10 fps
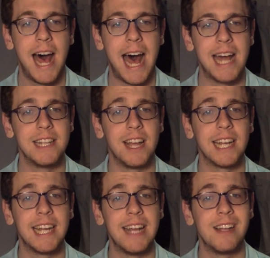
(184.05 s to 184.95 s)
and I
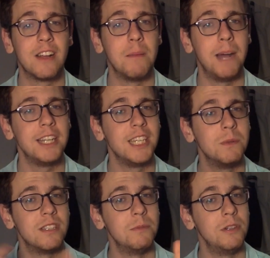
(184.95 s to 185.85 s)
guess I'll come back to you
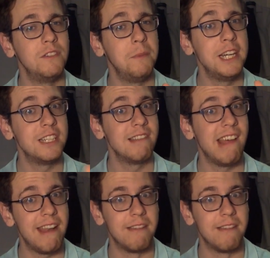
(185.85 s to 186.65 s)
with some more information then.